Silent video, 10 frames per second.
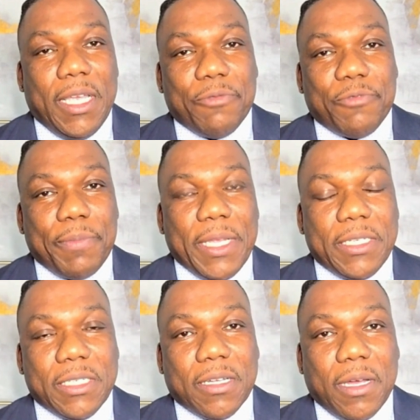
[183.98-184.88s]

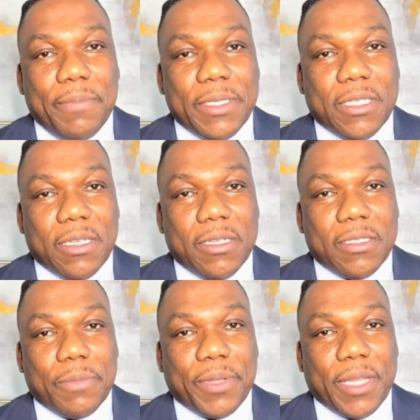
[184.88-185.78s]
information coming
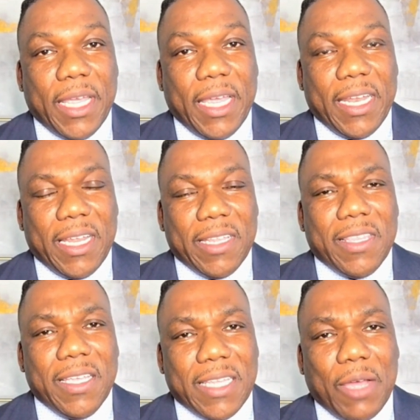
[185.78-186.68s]
to play, and I
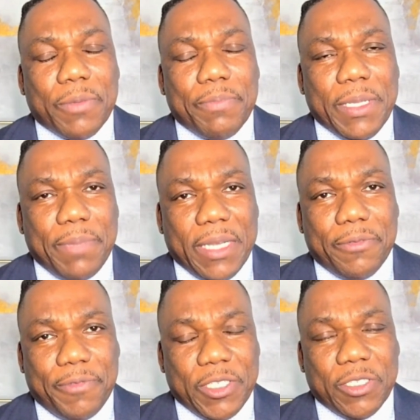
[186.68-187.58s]
think that would be
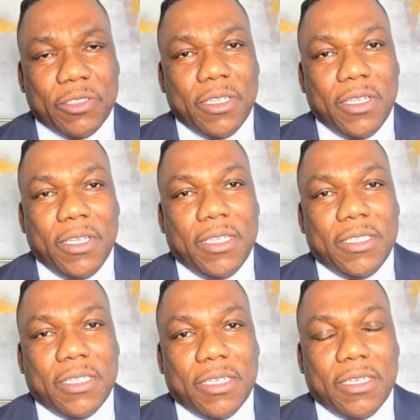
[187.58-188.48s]
beneficial
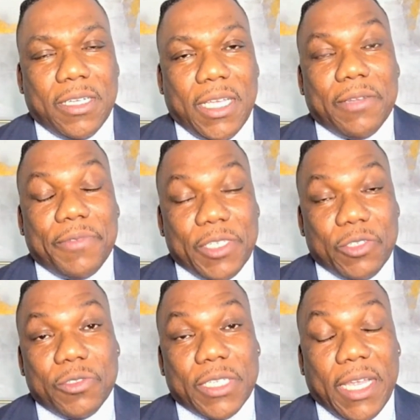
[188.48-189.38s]
to
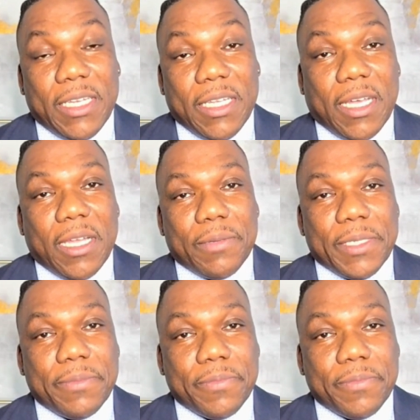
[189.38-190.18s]
individuals and the economy.